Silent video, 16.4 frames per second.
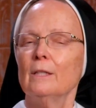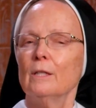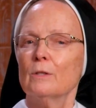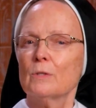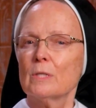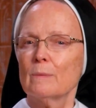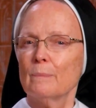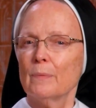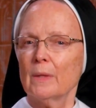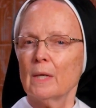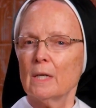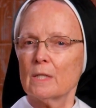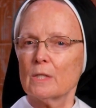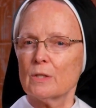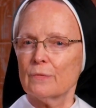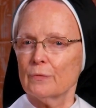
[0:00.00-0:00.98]
some
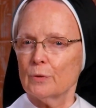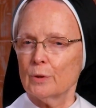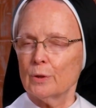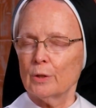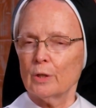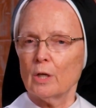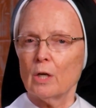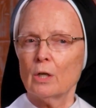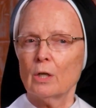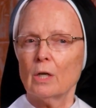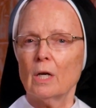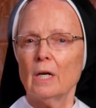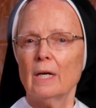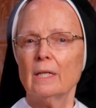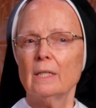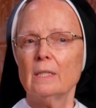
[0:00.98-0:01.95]
thoughts for our
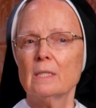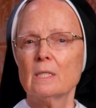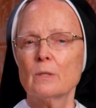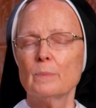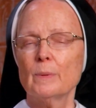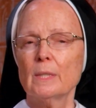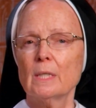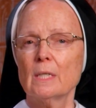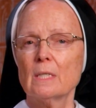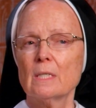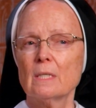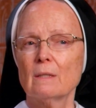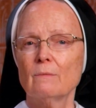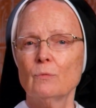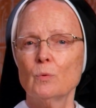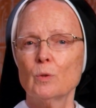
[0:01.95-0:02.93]
audience, because
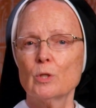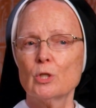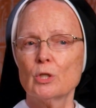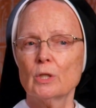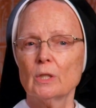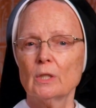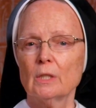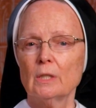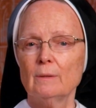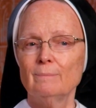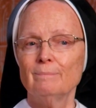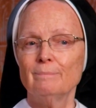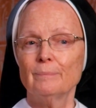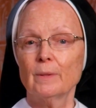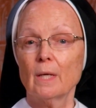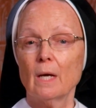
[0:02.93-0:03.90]
unfortunately,
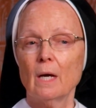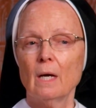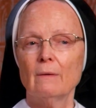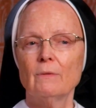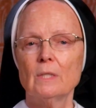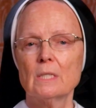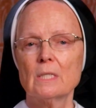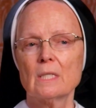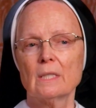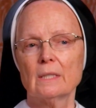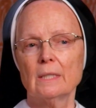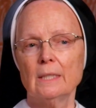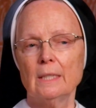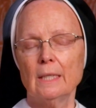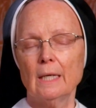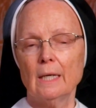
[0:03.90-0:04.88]

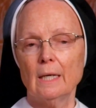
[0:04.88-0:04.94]
obviously,